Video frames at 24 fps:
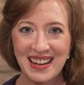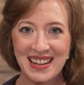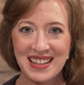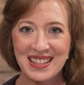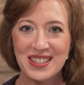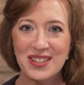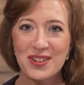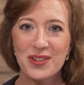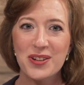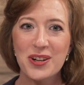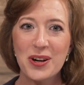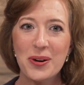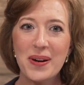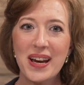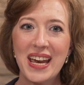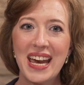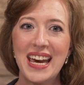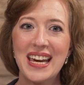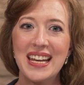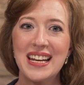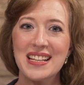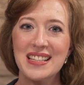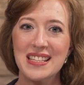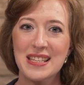So go
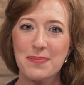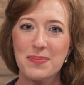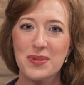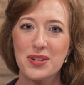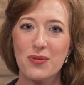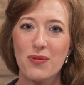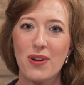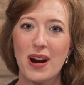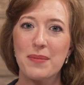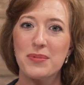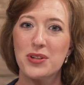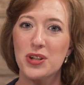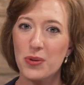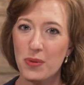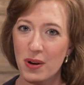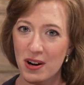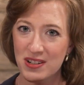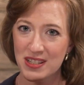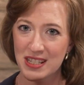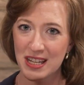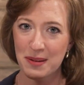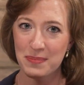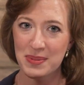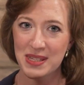ahead and subscribe to our
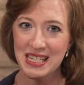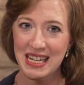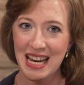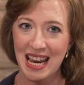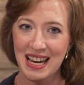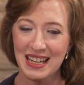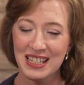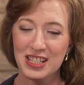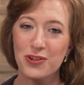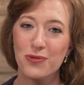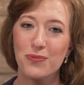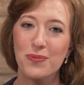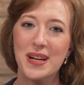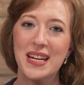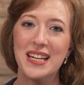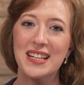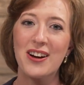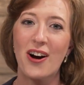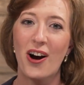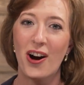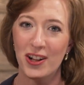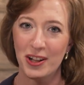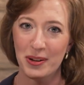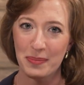Substack to read
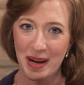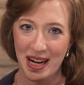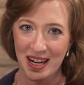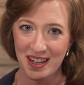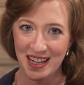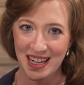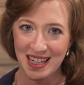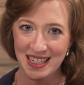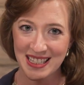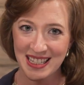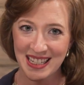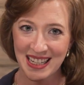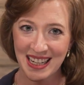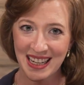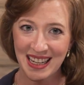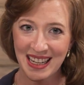all about it.